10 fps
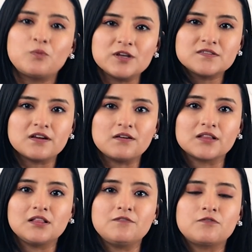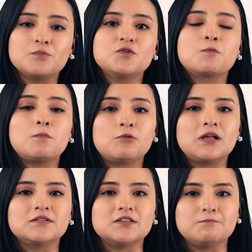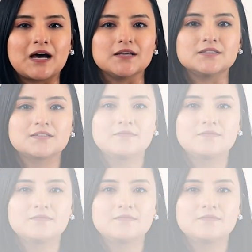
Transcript: print directly from your mobile device.